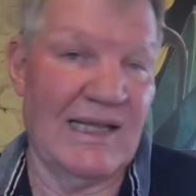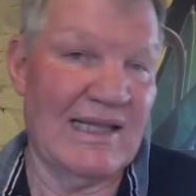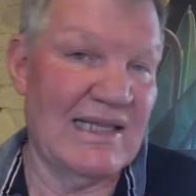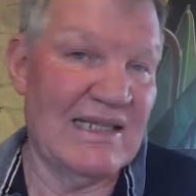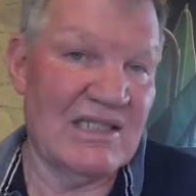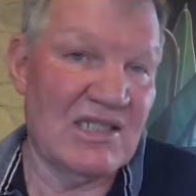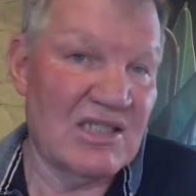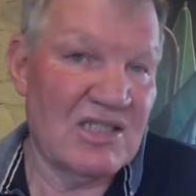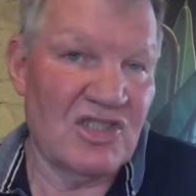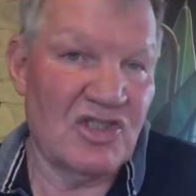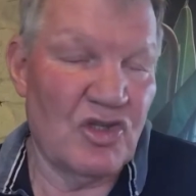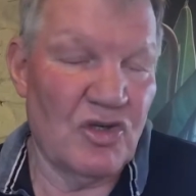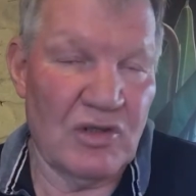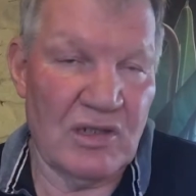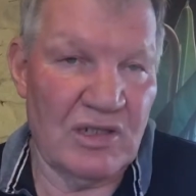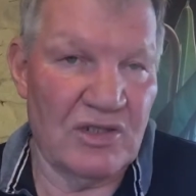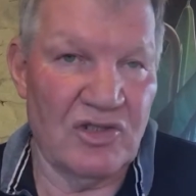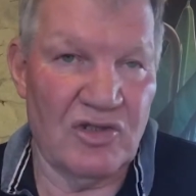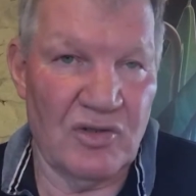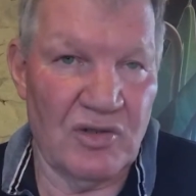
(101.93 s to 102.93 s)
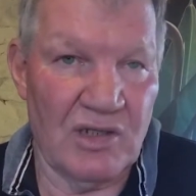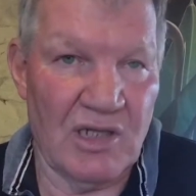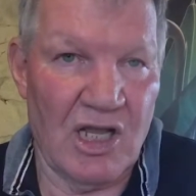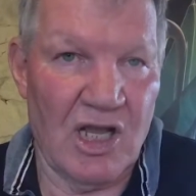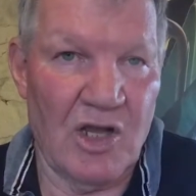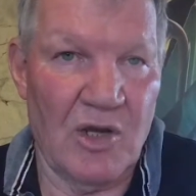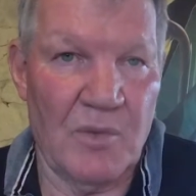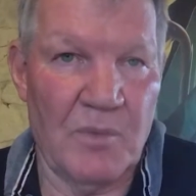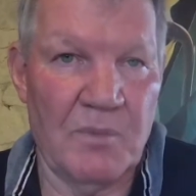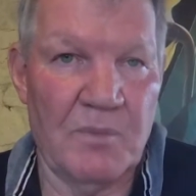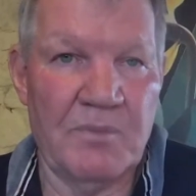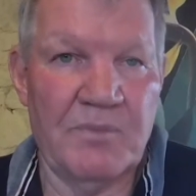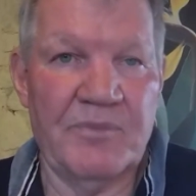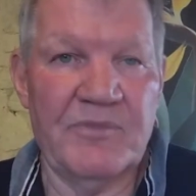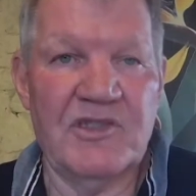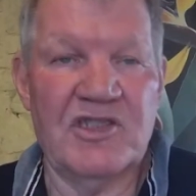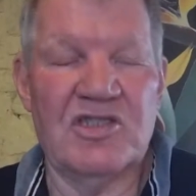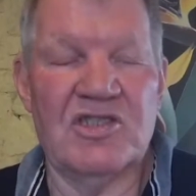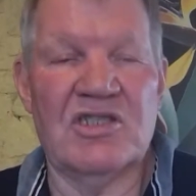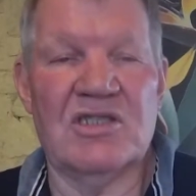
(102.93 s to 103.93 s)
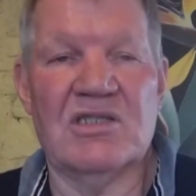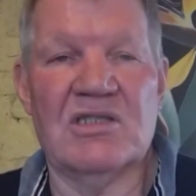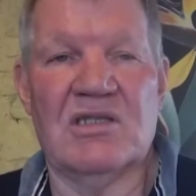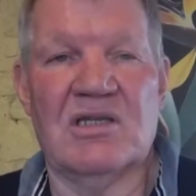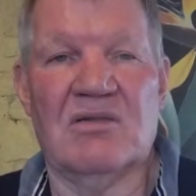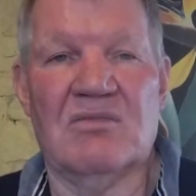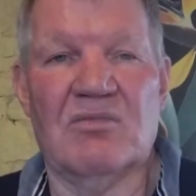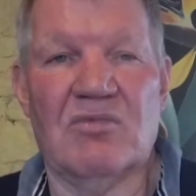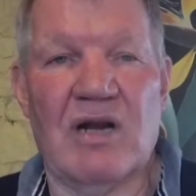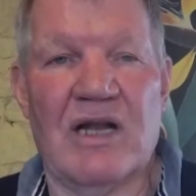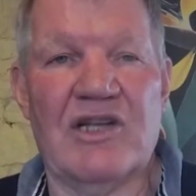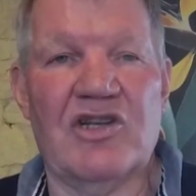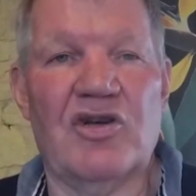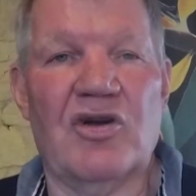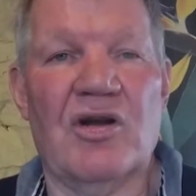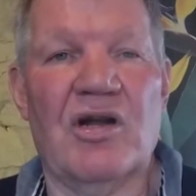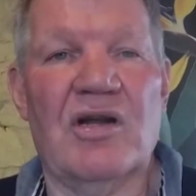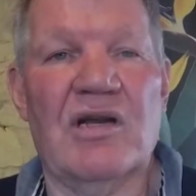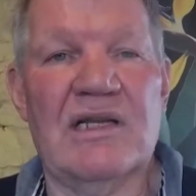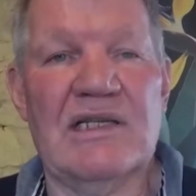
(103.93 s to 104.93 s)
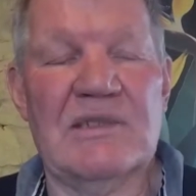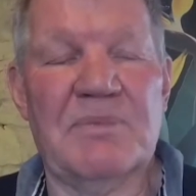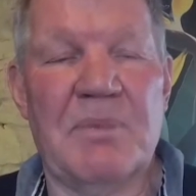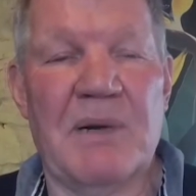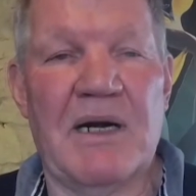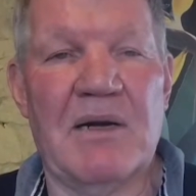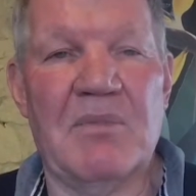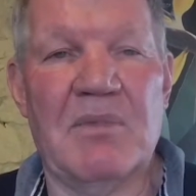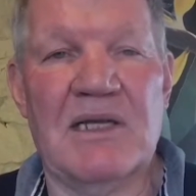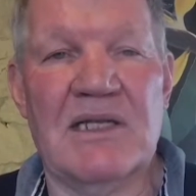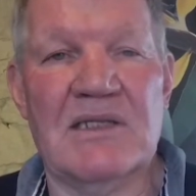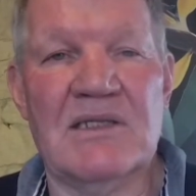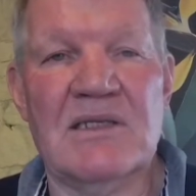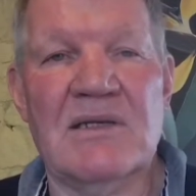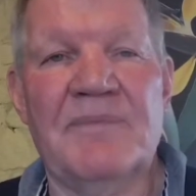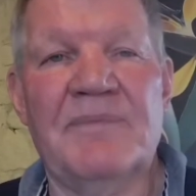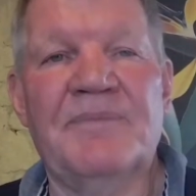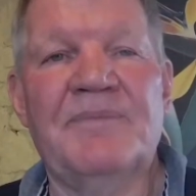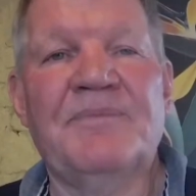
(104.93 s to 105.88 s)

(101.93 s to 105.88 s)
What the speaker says: And this you can do at home, just to run your own experiments.